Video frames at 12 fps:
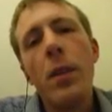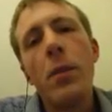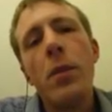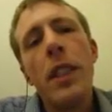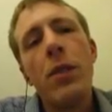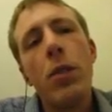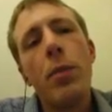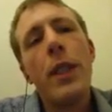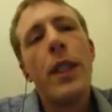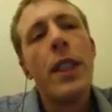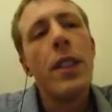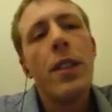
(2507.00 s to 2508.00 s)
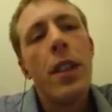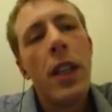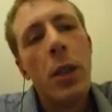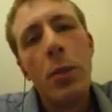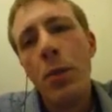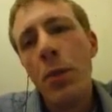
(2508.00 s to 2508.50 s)
it will build it.
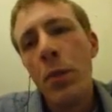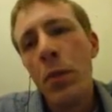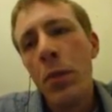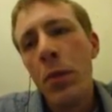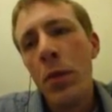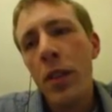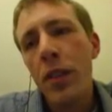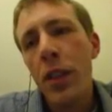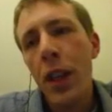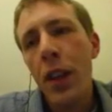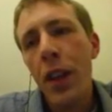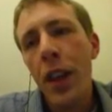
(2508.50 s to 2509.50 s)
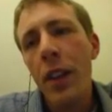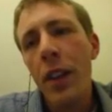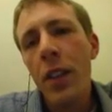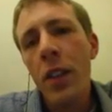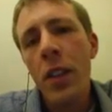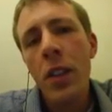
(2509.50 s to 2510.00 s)
Funny
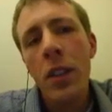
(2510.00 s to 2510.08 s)
thing,